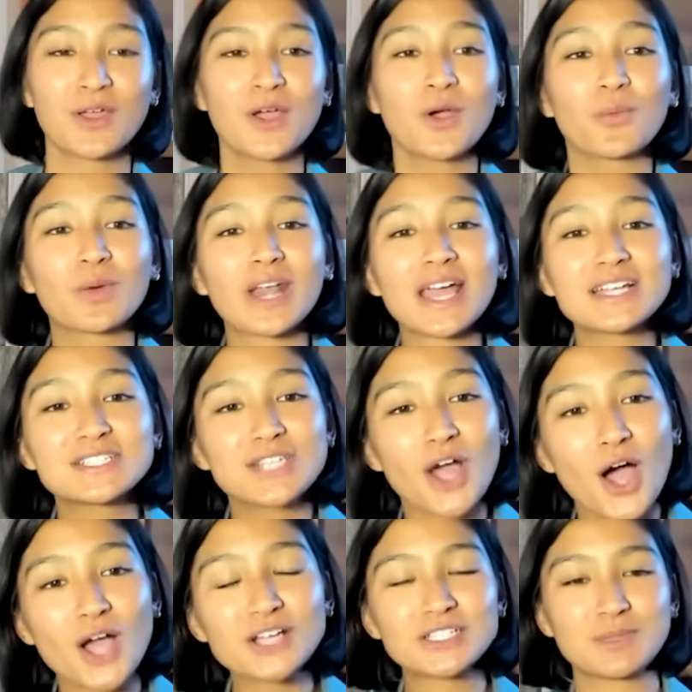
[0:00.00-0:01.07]
When I
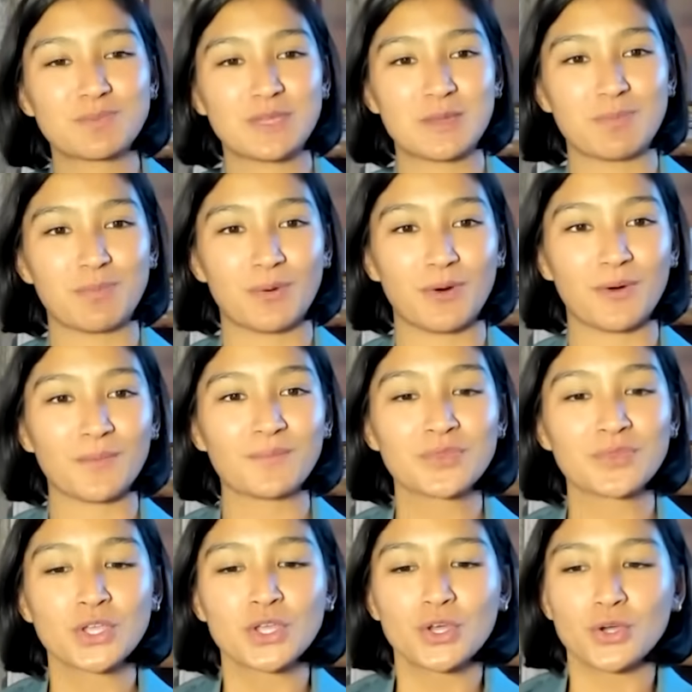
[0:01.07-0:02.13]
talk to people
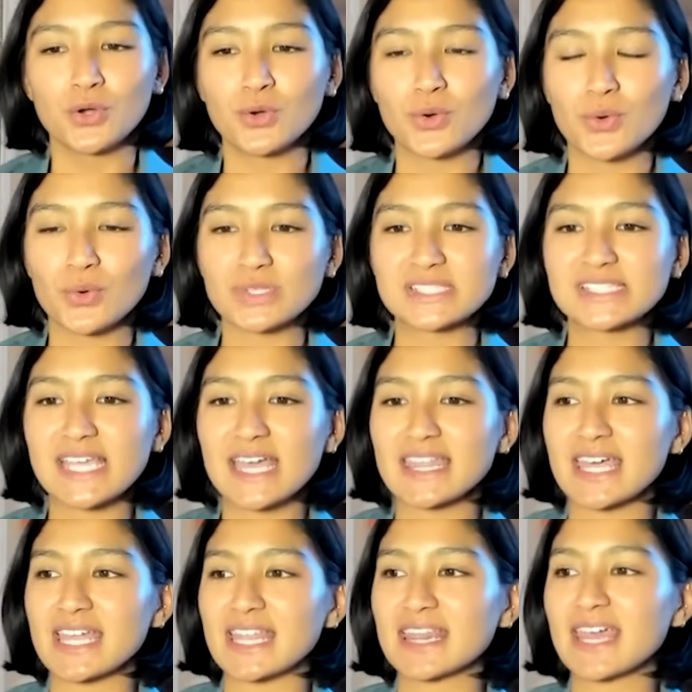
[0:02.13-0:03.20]
who say
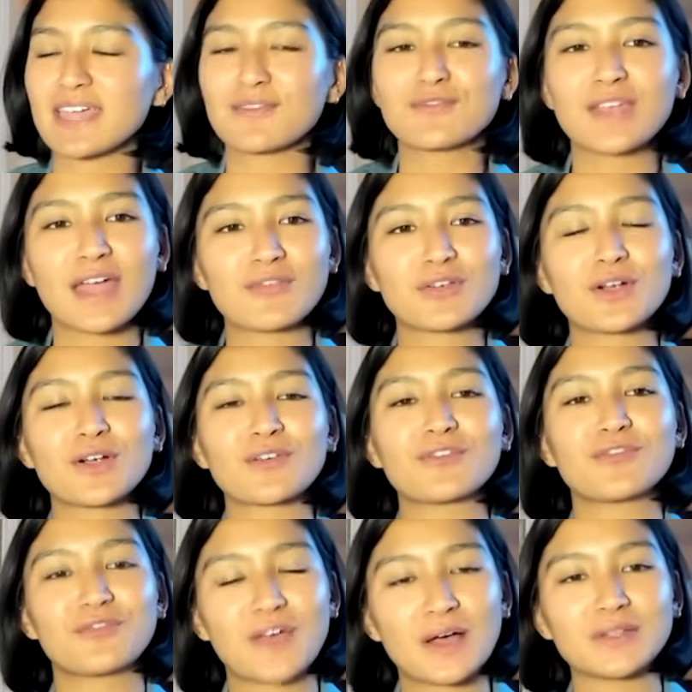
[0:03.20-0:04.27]
that they have never
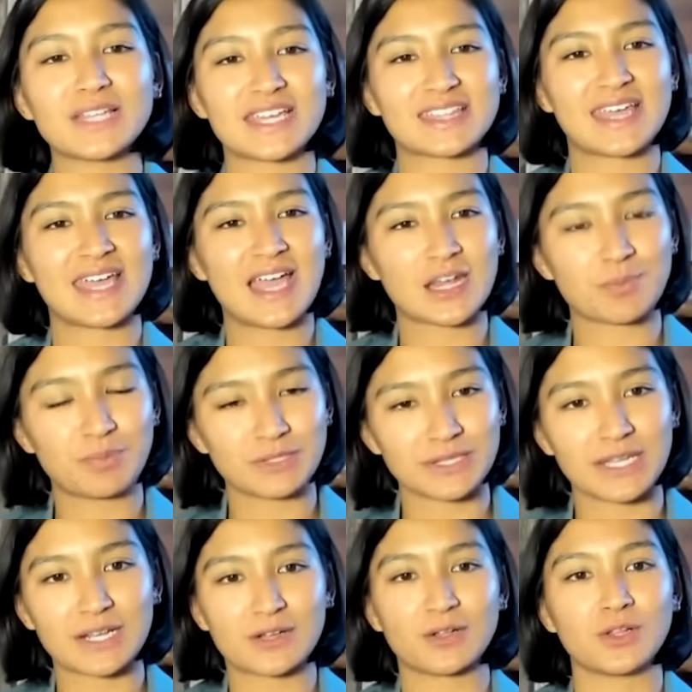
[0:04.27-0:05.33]
felt like they had a
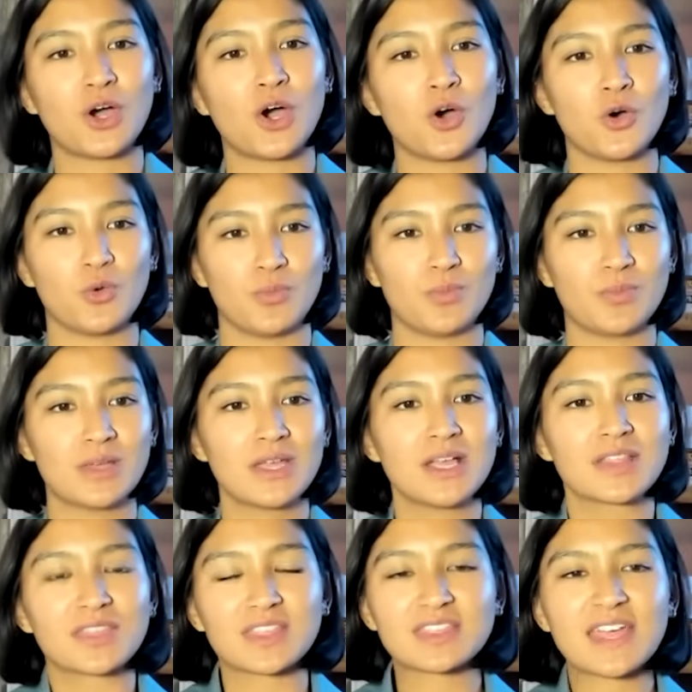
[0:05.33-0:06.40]
political home,
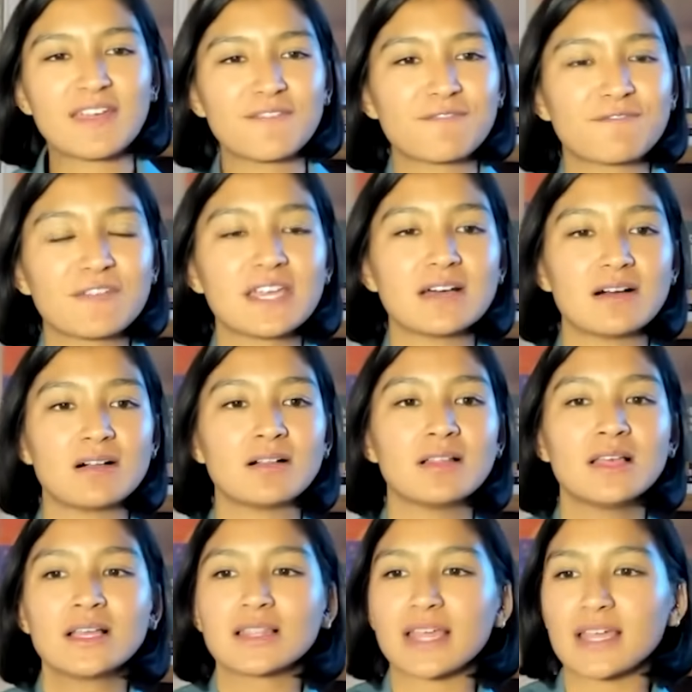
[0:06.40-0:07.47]
that they feel
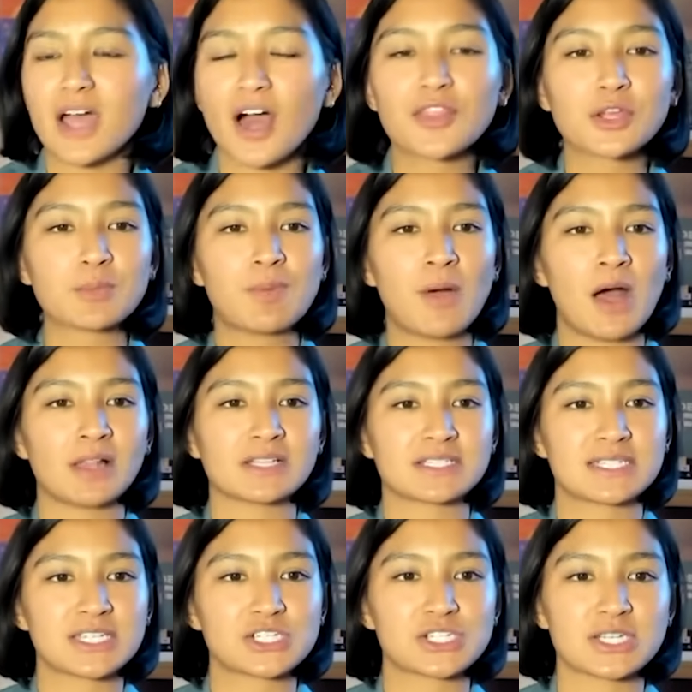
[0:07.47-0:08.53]
like other
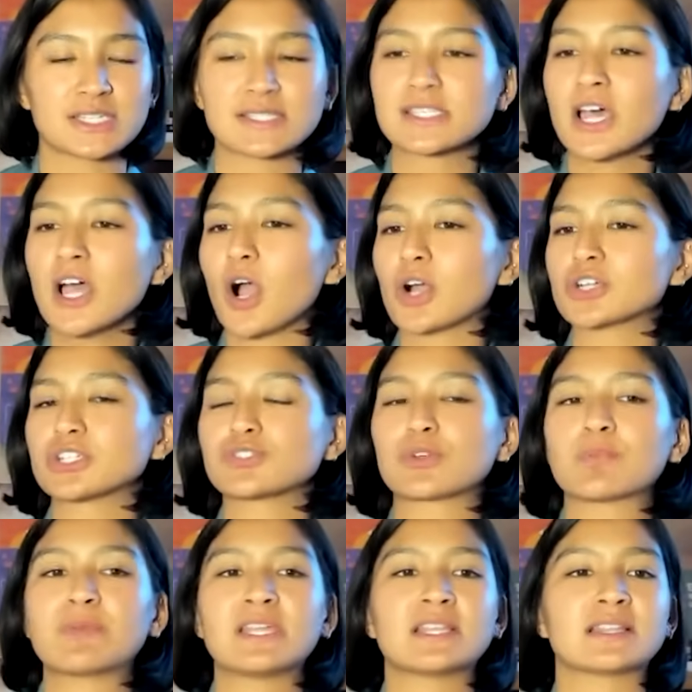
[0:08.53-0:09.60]
politicians are just
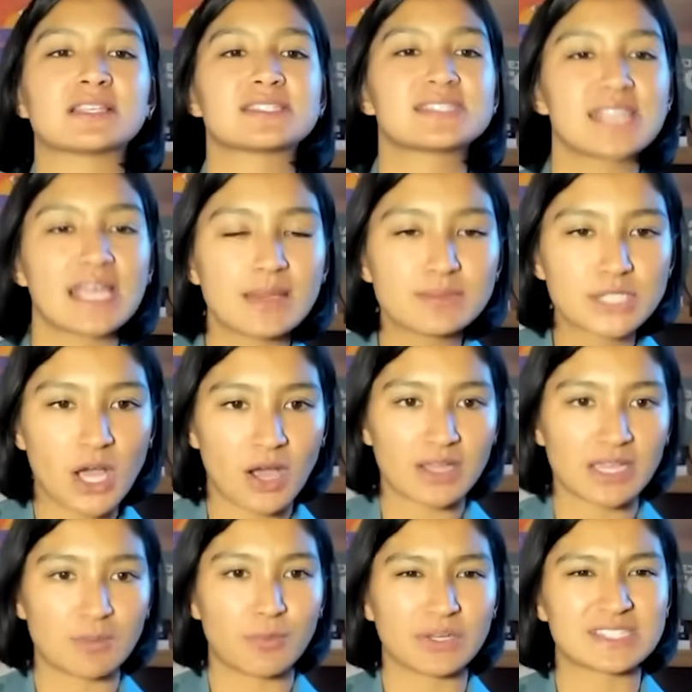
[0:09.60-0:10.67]
repeating the same
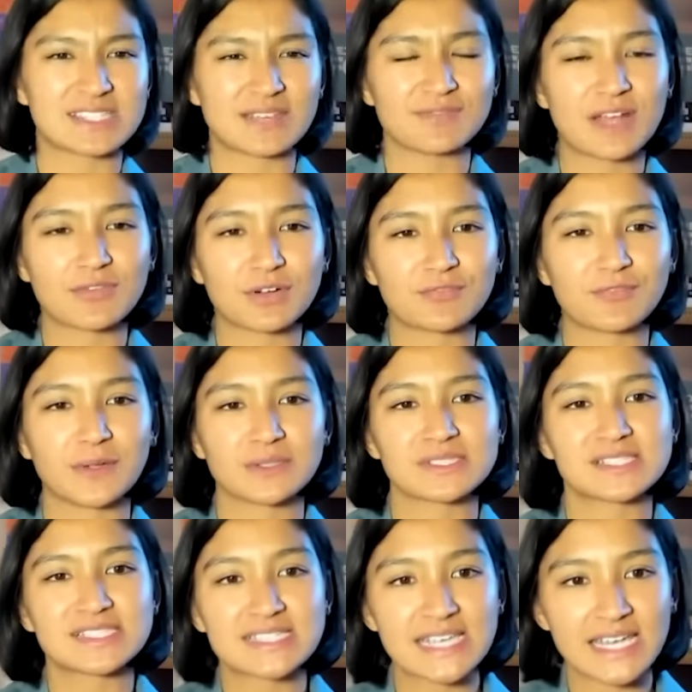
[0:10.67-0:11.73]
talking points, they've never felt
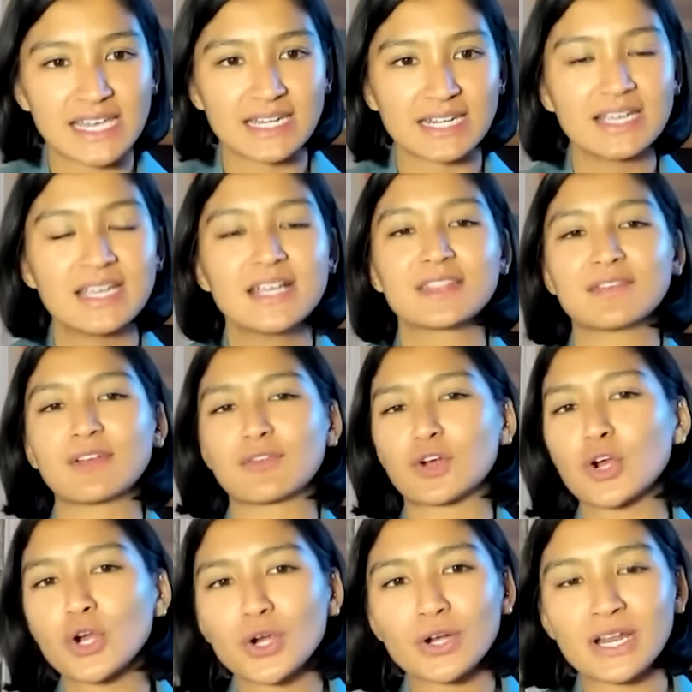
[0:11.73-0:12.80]
seen, they've never
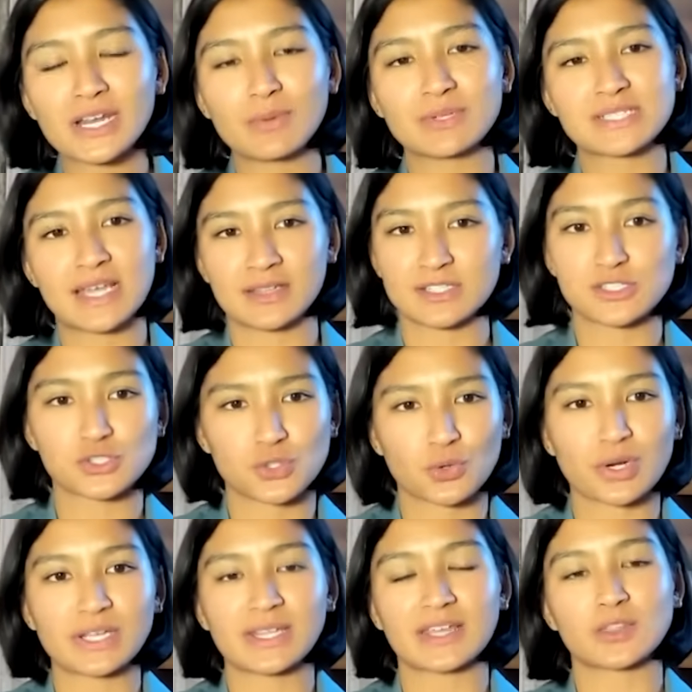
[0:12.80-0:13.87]
heard anyone tell a
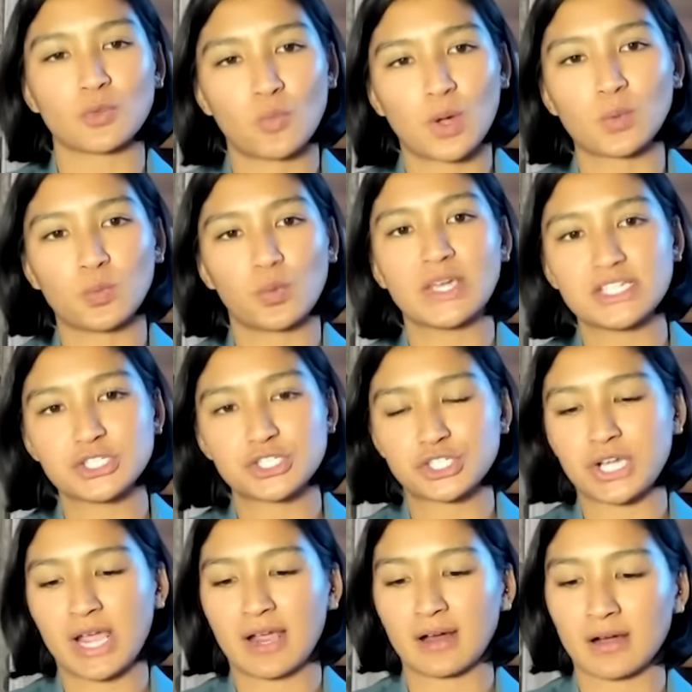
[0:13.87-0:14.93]
story like the one we
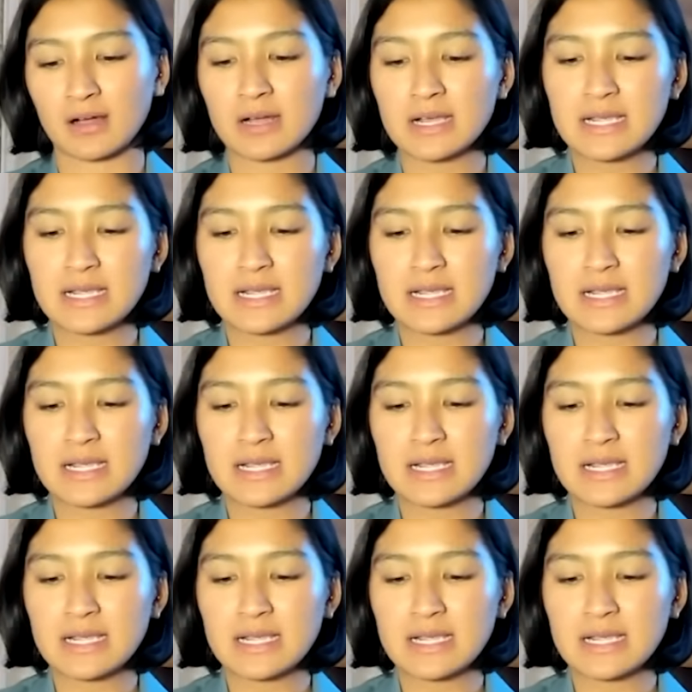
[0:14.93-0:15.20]
share,